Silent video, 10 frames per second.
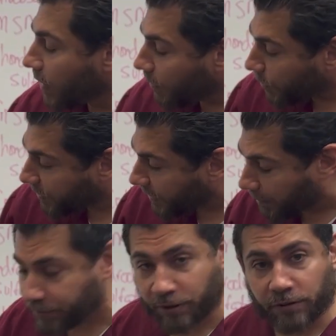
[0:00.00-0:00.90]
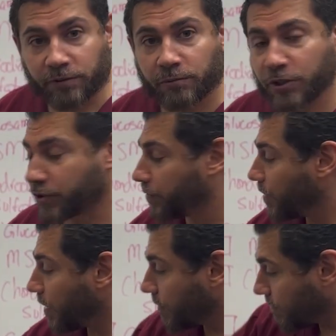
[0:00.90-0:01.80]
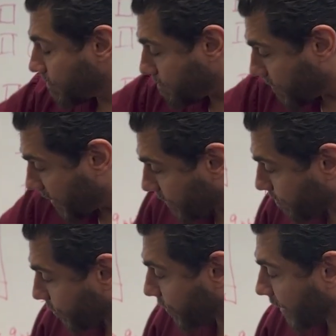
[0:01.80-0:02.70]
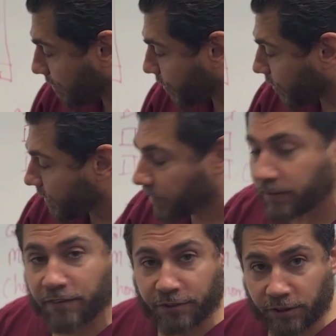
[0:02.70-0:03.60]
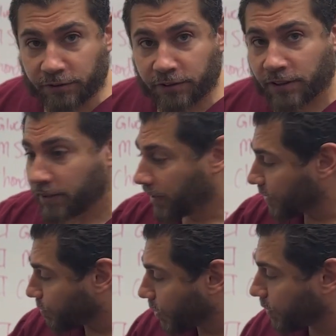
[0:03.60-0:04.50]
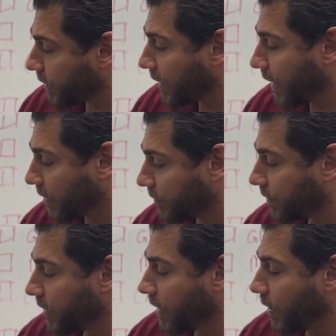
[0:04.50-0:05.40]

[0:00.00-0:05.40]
receptor, which this receptor in the liver gets broken down,